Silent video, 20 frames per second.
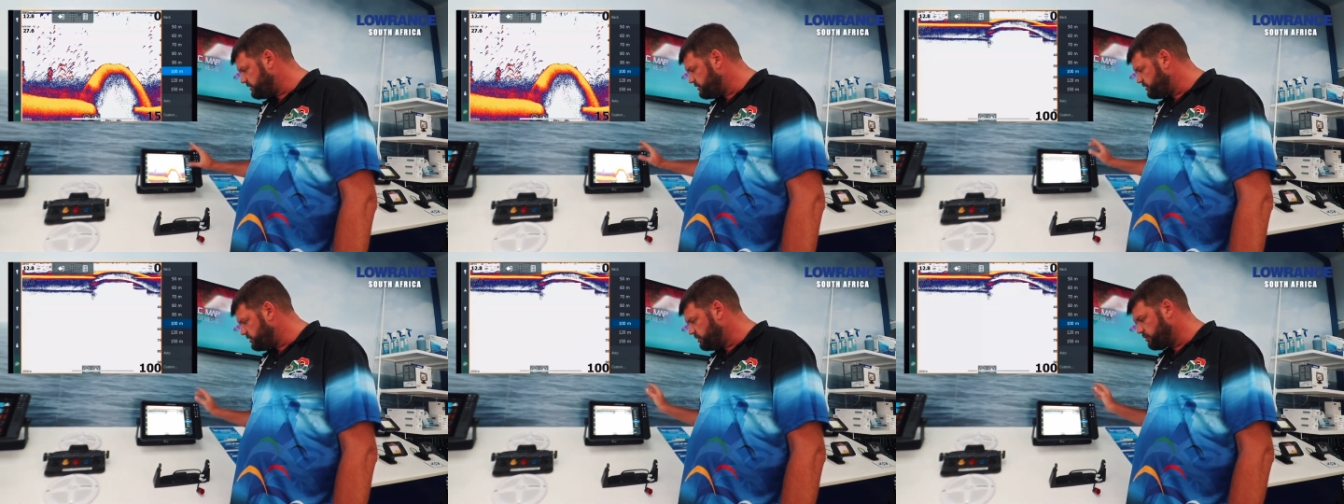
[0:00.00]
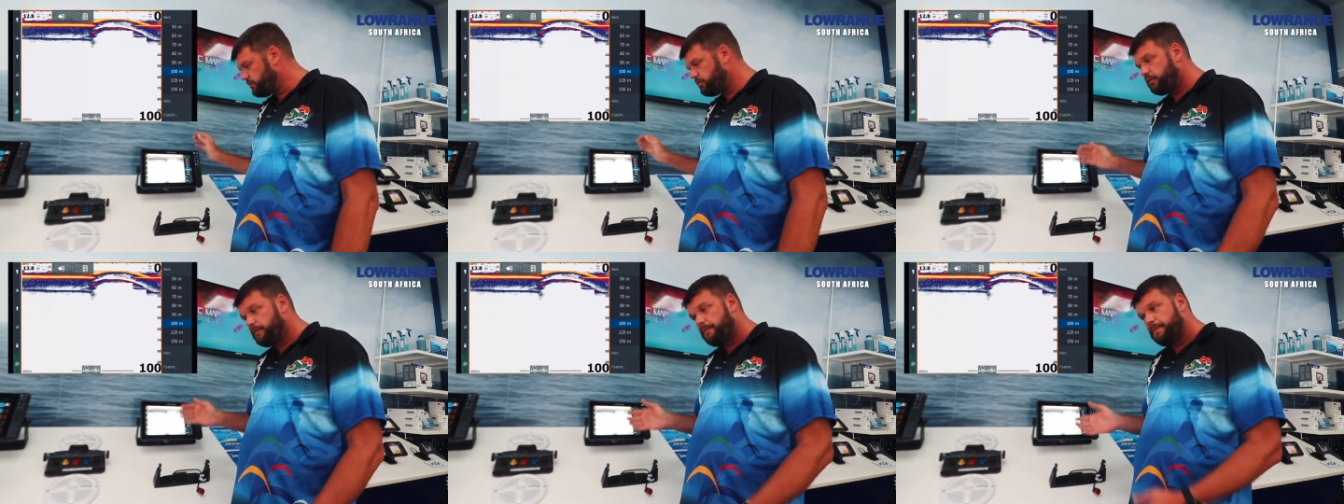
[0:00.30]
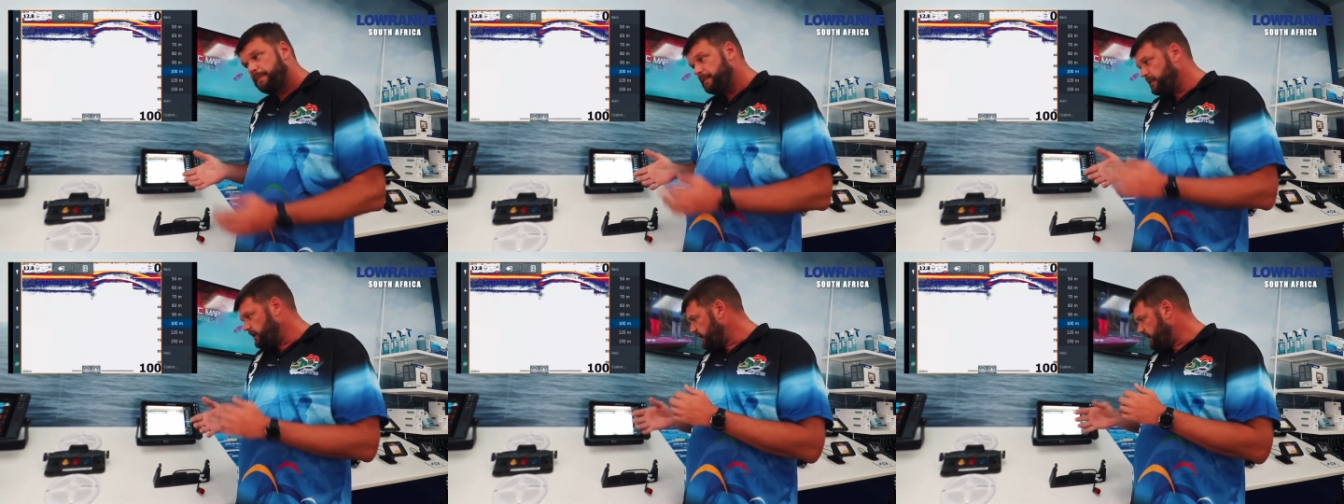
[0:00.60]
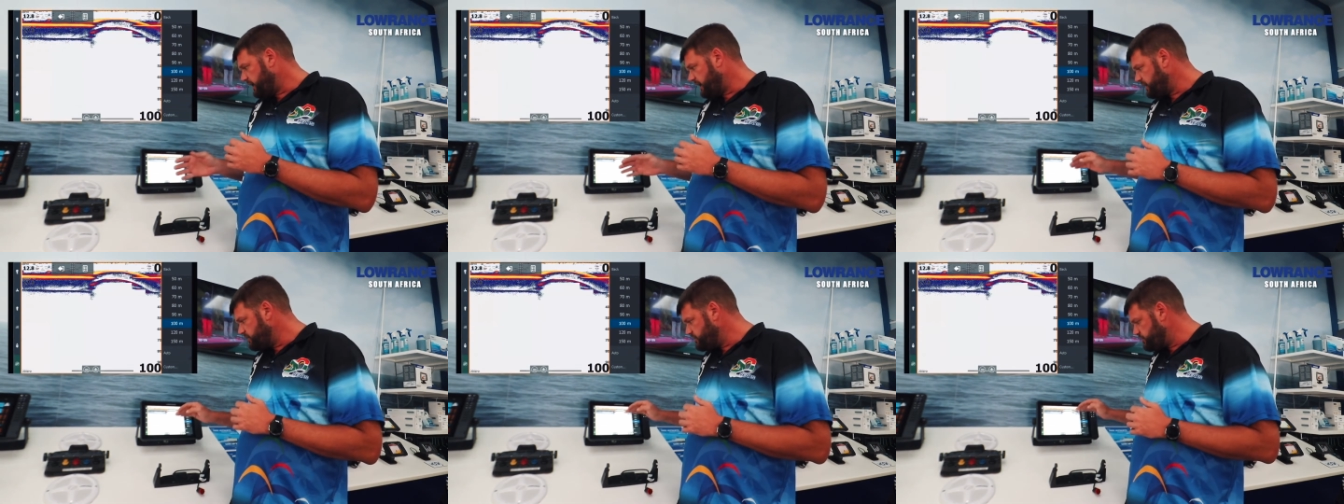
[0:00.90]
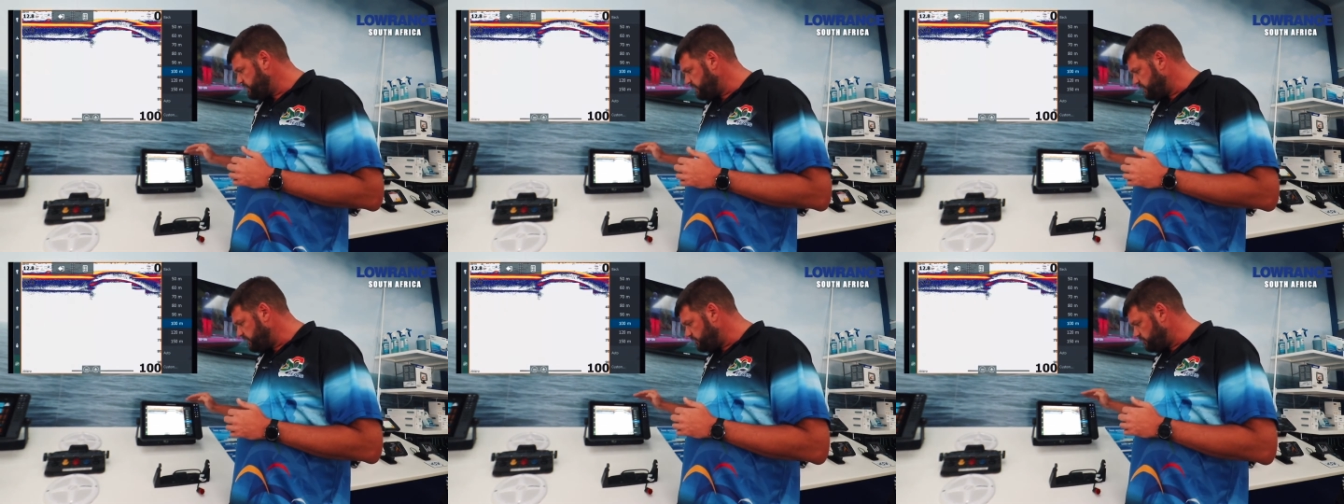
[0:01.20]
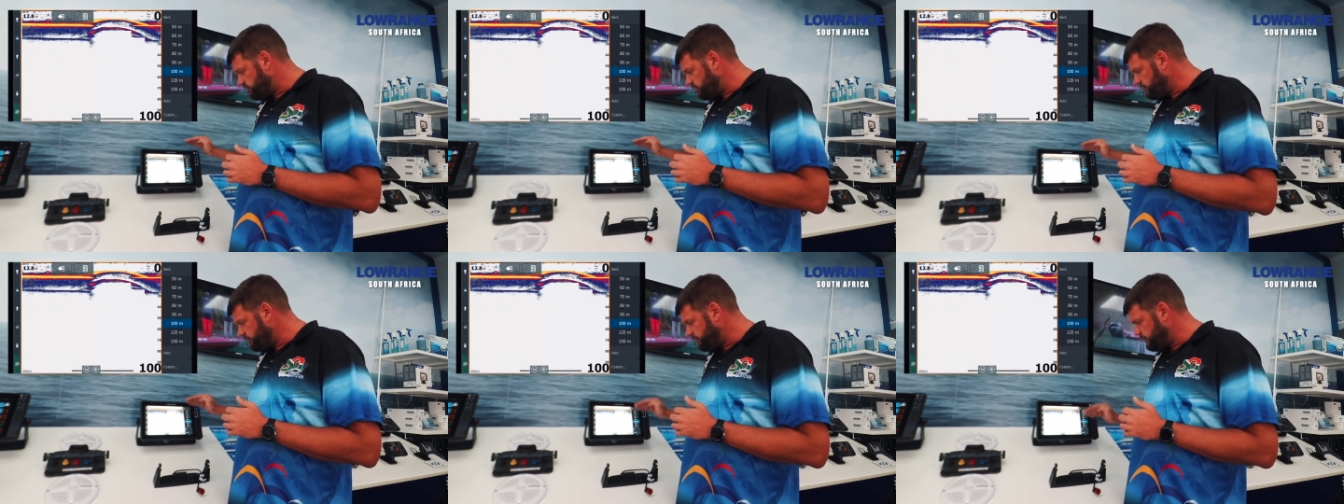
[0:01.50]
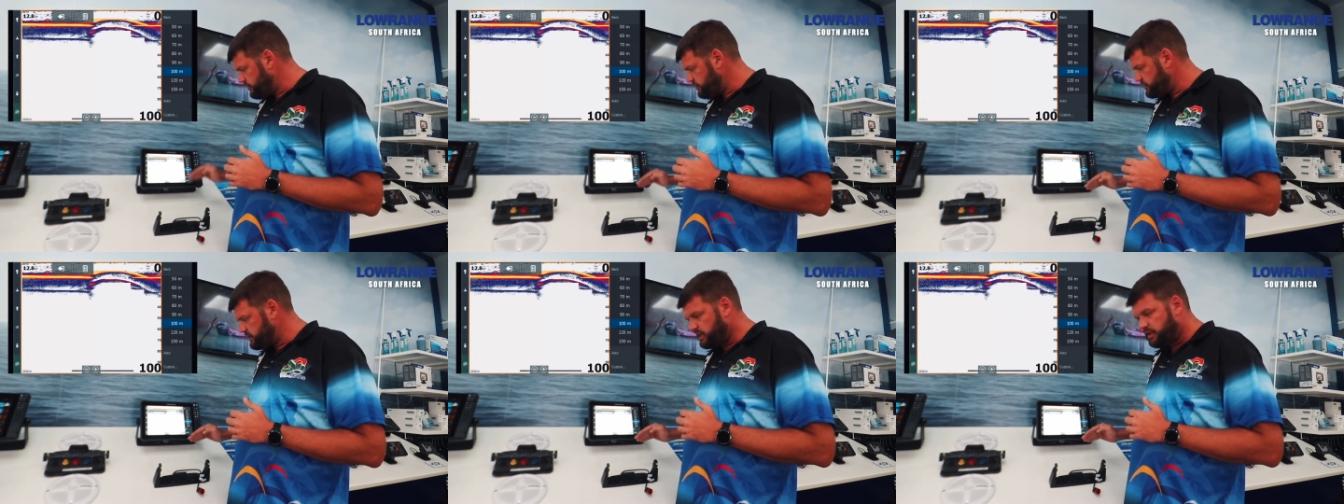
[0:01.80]
So I can set it to the
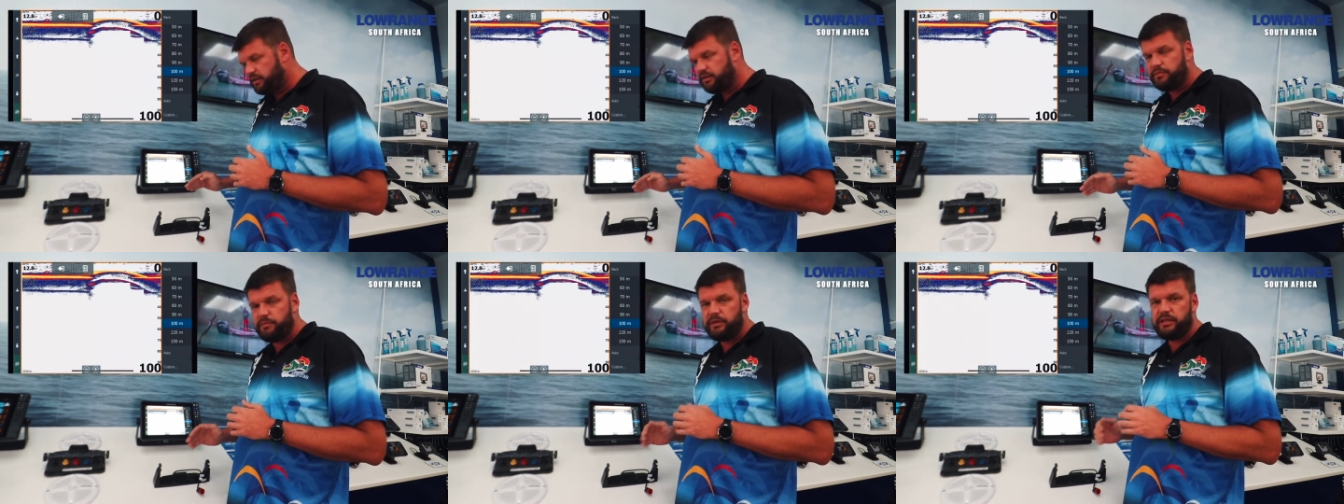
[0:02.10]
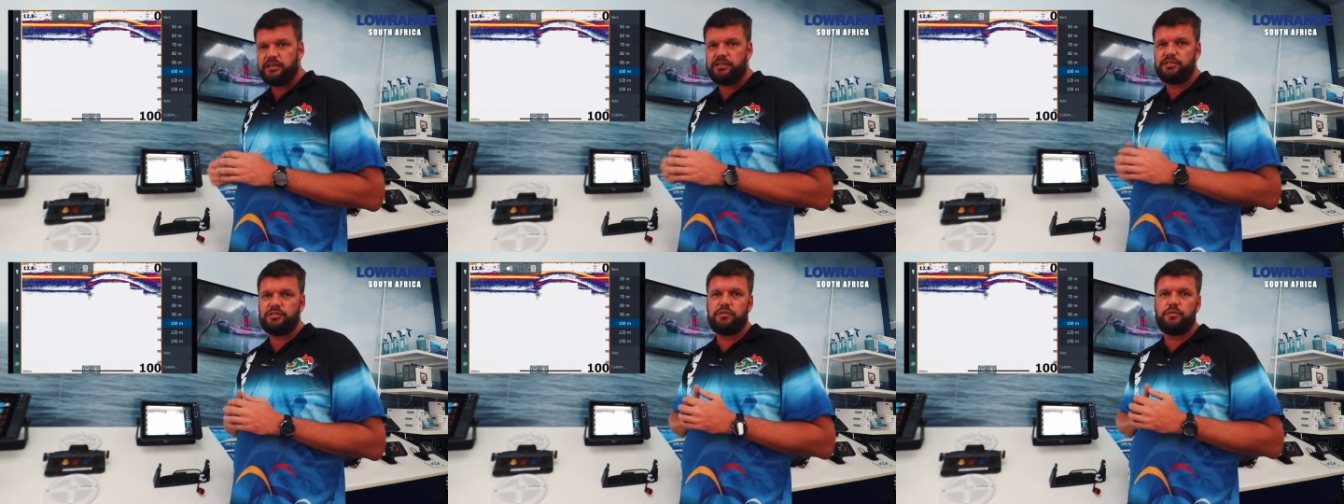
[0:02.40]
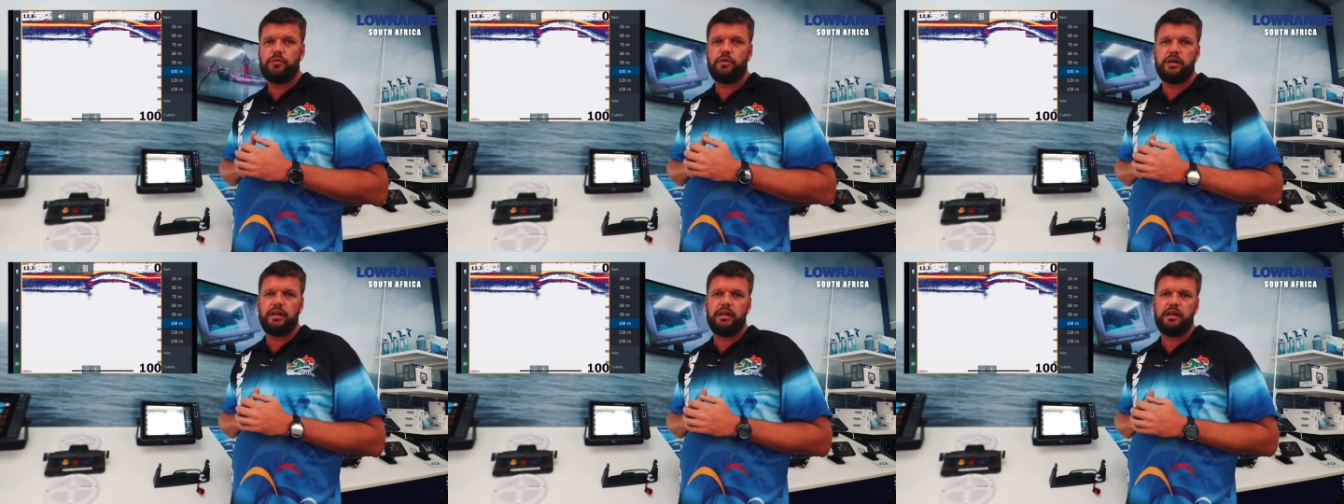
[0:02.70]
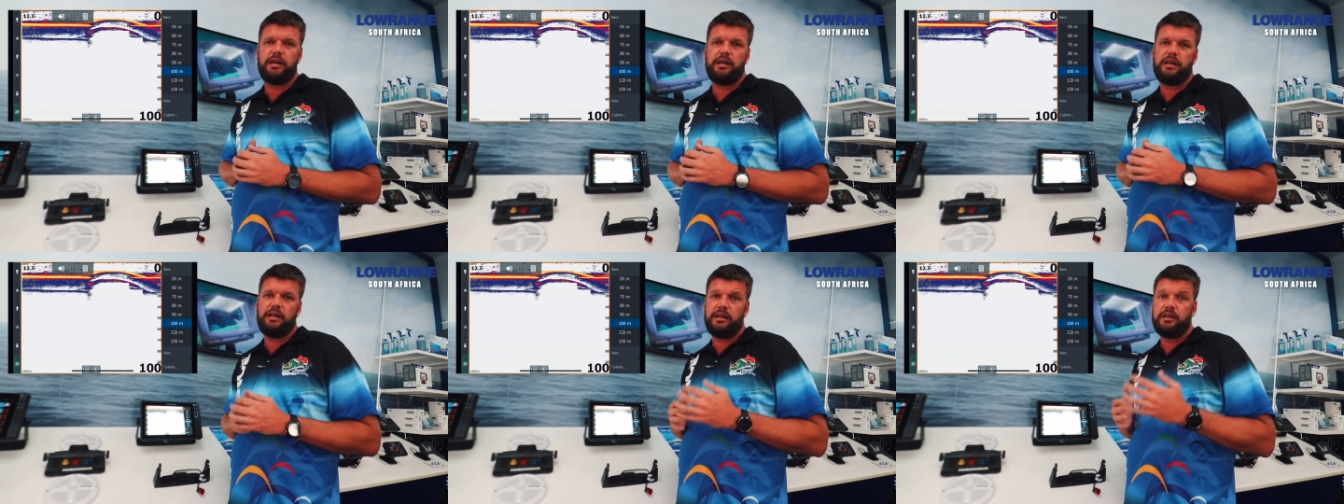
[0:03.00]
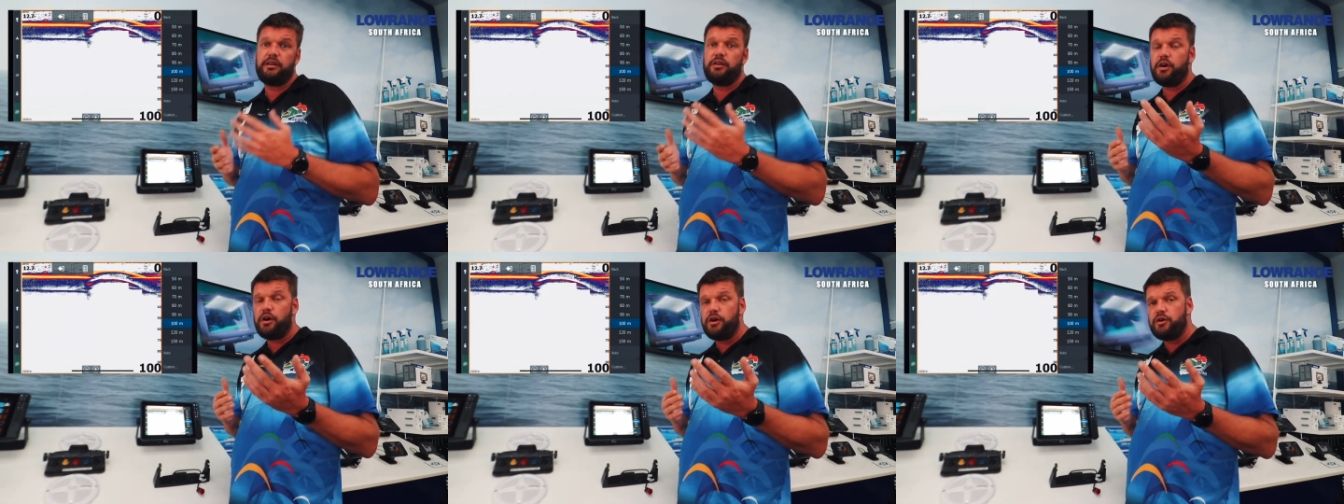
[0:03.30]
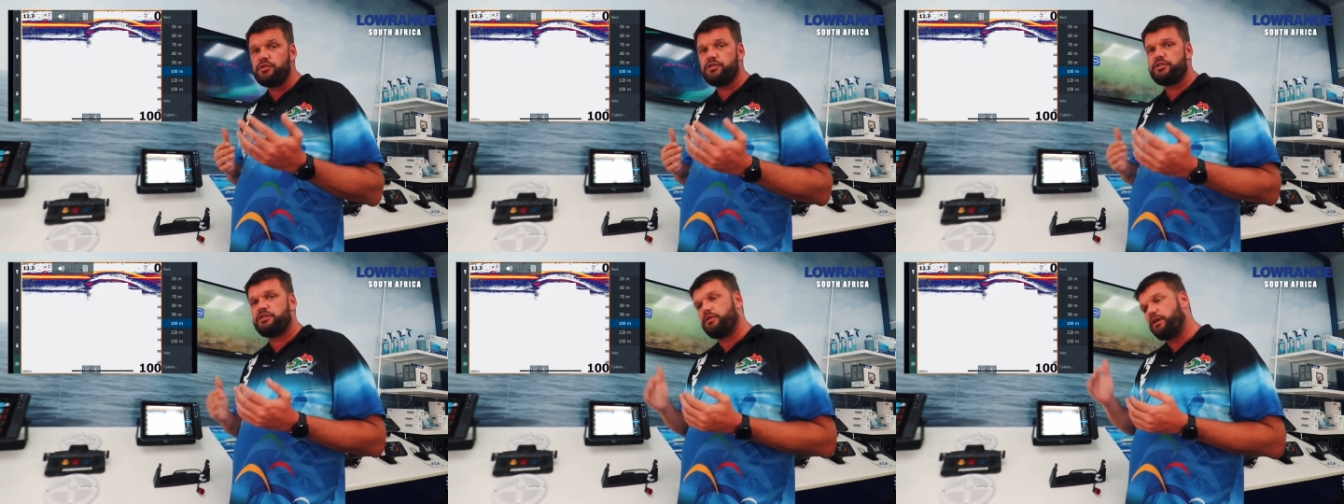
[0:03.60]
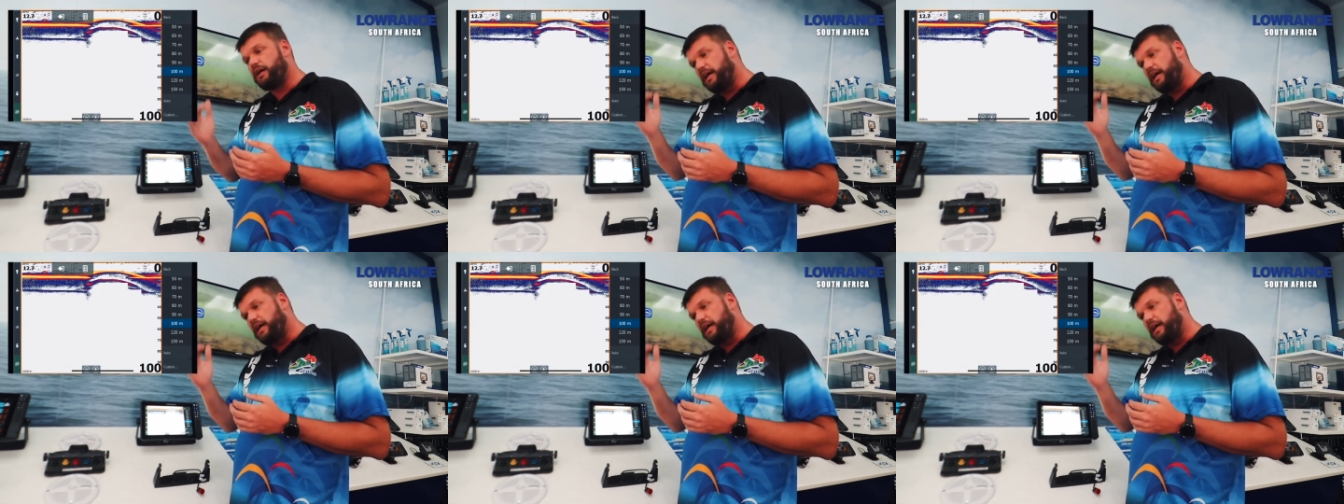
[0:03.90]
first 100 meters of water and it knows